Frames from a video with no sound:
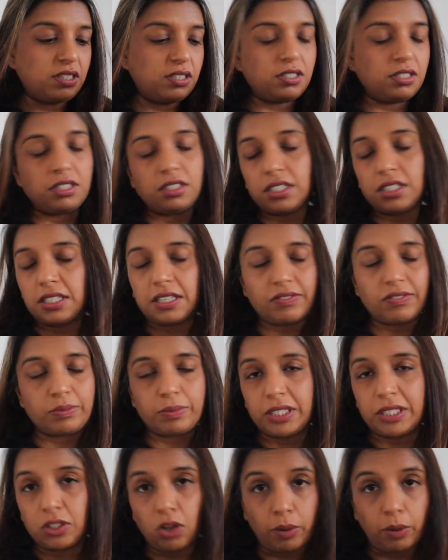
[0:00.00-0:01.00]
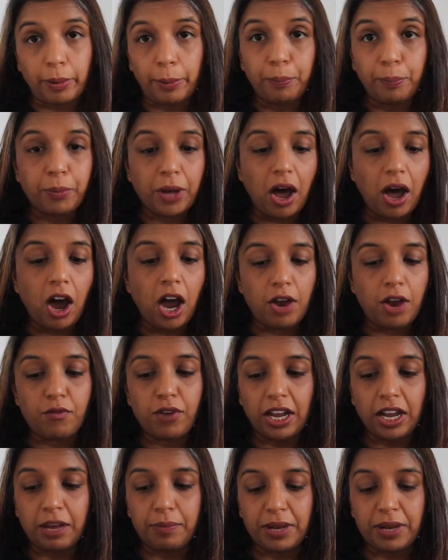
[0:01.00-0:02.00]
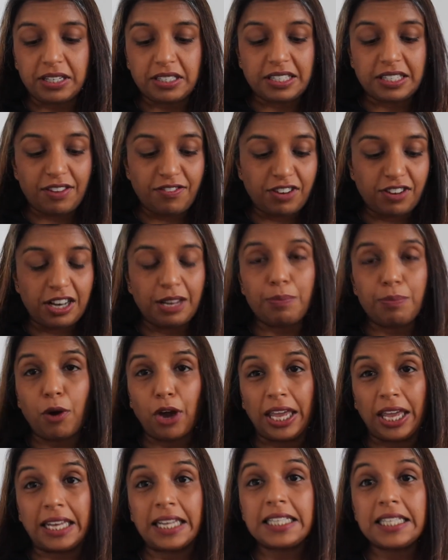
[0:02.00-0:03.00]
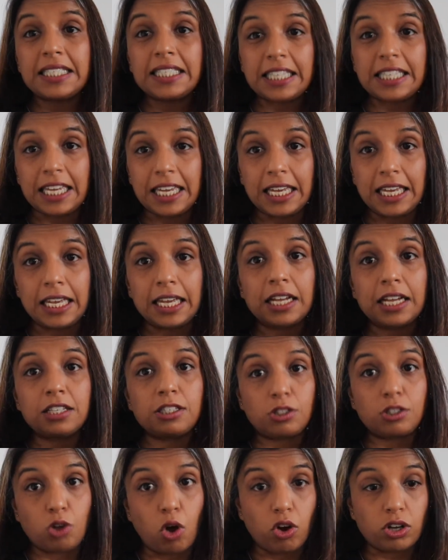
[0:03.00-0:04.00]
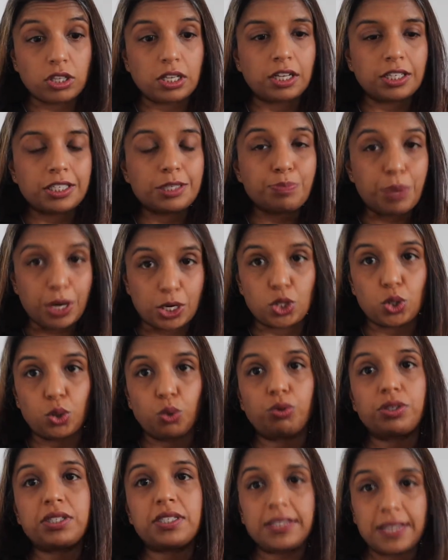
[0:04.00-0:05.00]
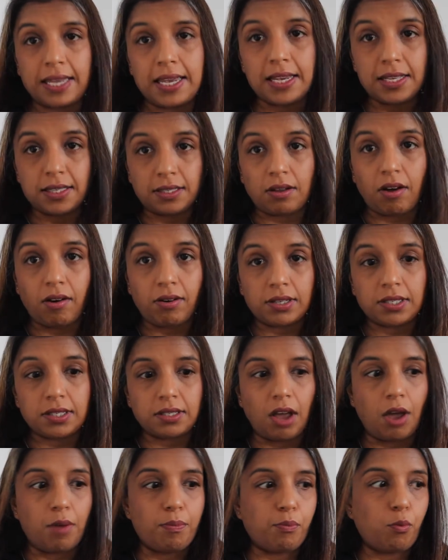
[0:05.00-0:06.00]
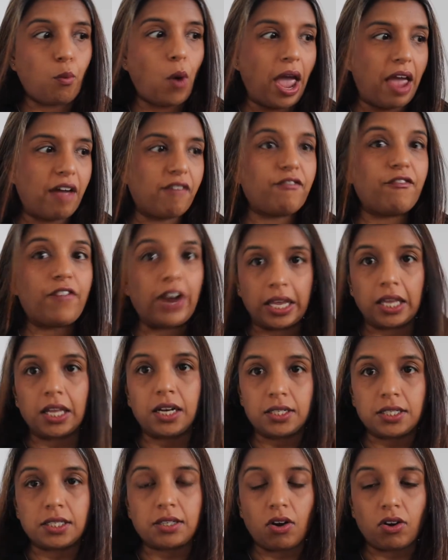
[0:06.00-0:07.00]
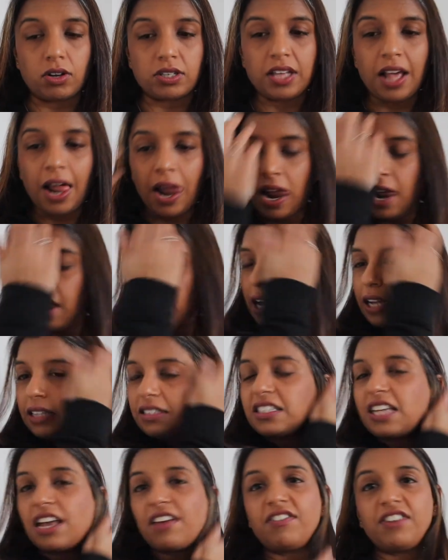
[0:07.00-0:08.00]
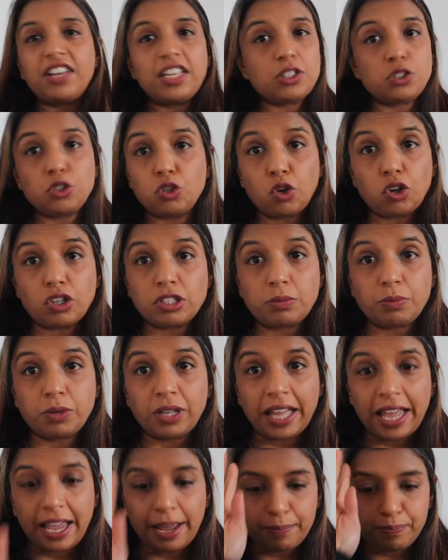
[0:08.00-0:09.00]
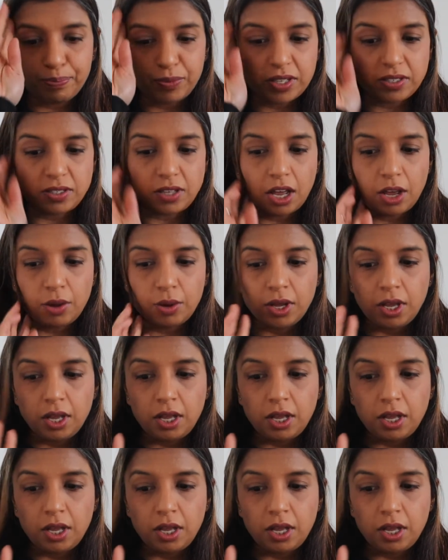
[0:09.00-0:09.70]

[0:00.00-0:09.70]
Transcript: it doesn't have to be Solomon, but I recommend definitely buying ski socks, like special ski socks. Don't wear regular socks. And definitely do not double layer. So,